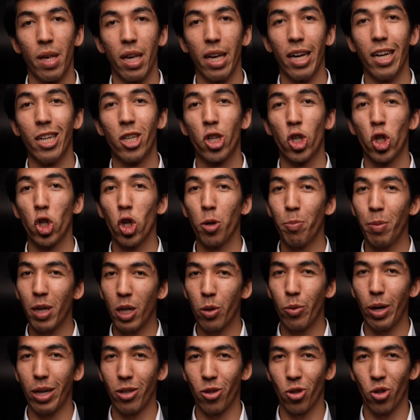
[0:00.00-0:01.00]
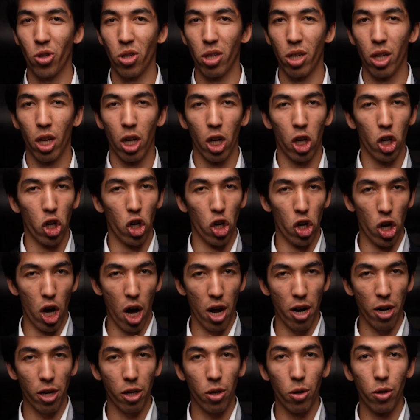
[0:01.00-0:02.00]
it should be question, not
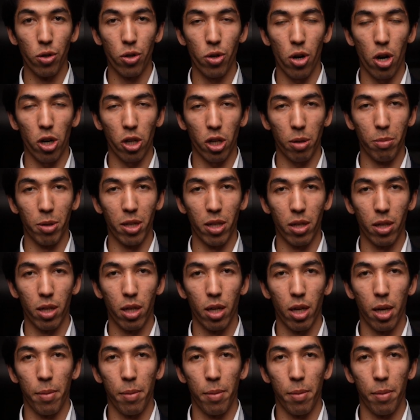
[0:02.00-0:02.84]
a counter-argument,